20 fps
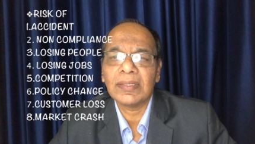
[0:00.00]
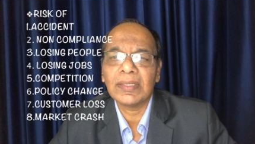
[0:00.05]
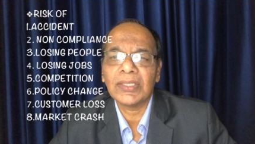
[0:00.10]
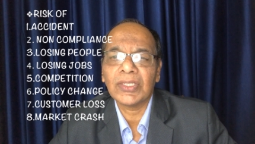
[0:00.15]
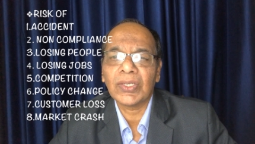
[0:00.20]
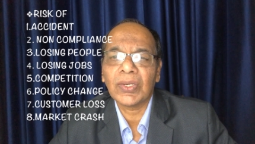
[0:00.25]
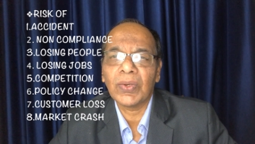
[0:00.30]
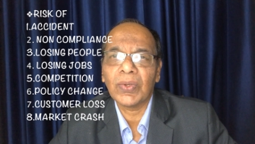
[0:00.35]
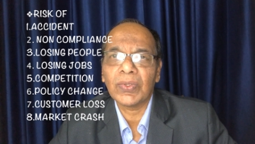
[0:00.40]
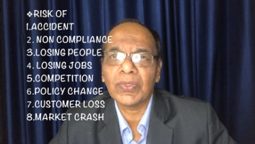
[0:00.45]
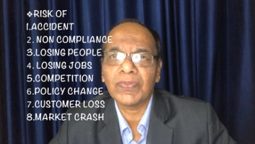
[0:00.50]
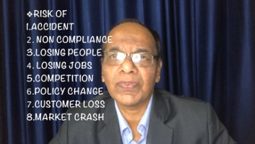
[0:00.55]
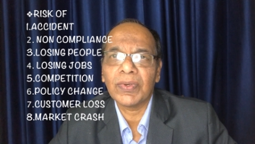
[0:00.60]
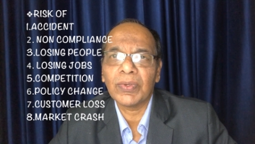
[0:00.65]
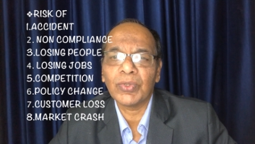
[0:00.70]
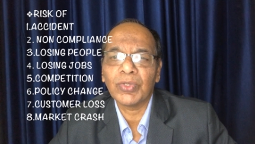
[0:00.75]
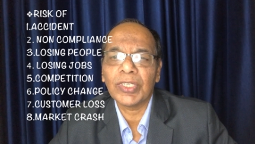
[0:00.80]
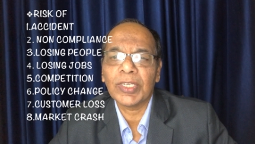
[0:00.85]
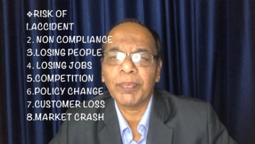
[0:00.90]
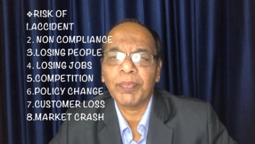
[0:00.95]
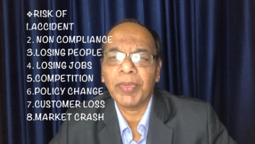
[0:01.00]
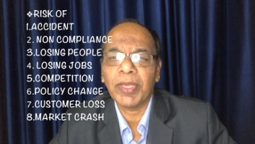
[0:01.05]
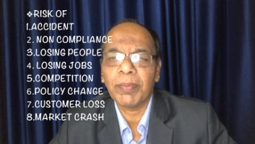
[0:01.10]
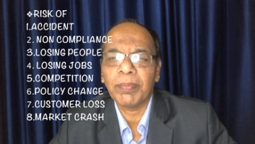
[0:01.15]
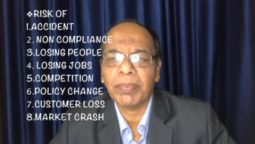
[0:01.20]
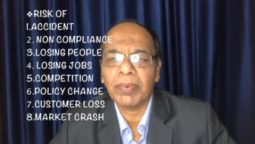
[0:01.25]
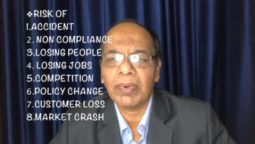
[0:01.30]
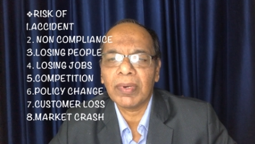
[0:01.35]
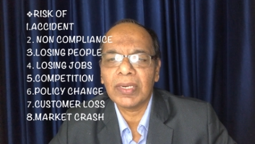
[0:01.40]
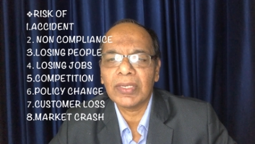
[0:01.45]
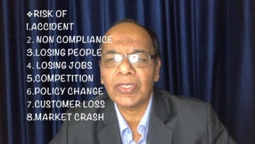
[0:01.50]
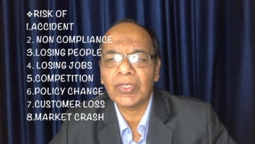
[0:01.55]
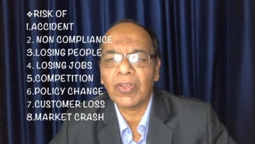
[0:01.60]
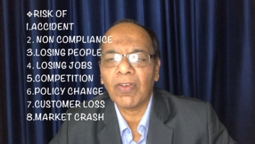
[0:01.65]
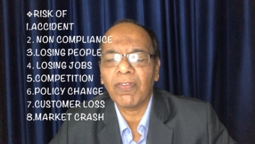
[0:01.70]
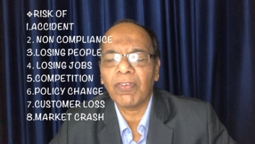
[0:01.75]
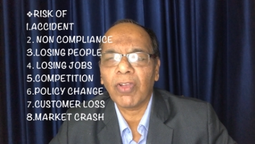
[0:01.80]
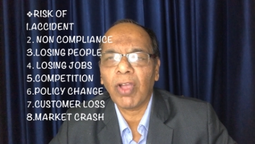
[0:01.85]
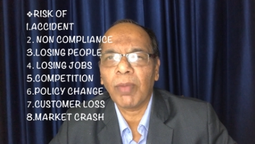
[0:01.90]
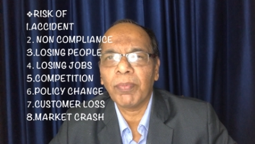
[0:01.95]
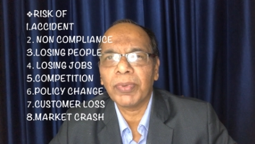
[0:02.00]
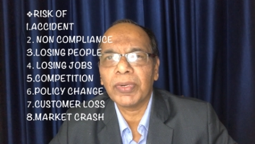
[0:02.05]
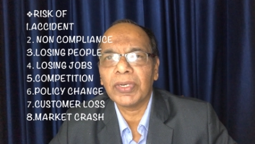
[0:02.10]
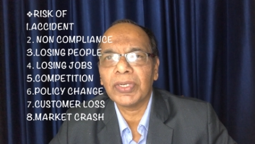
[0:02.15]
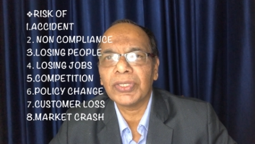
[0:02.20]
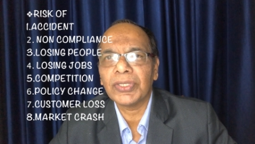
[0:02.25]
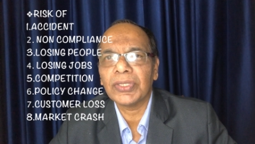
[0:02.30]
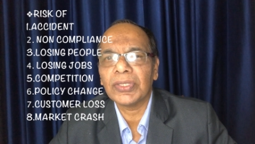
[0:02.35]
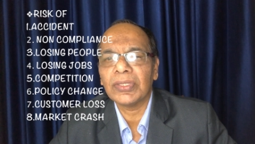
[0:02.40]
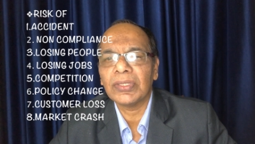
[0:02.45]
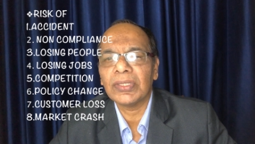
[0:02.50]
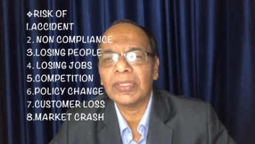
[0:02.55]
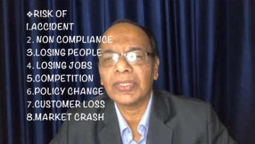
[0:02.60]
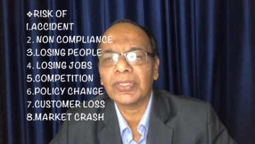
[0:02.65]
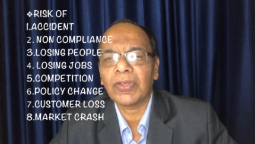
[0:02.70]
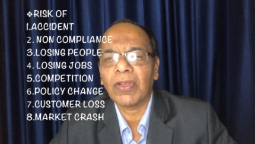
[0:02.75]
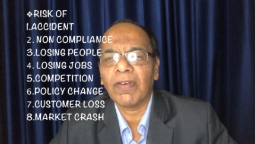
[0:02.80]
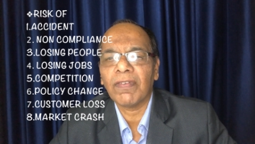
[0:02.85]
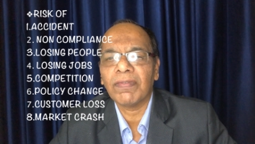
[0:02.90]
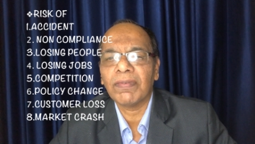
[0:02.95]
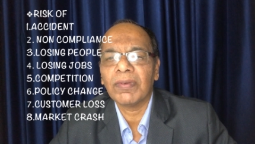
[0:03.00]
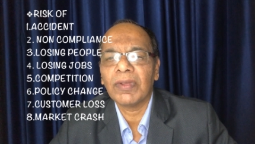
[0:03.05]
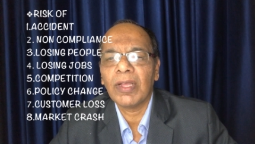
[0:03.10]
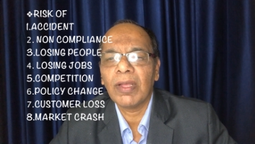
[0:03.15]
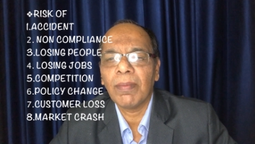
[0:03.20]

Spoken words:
risk losing people, risk of competition, risk of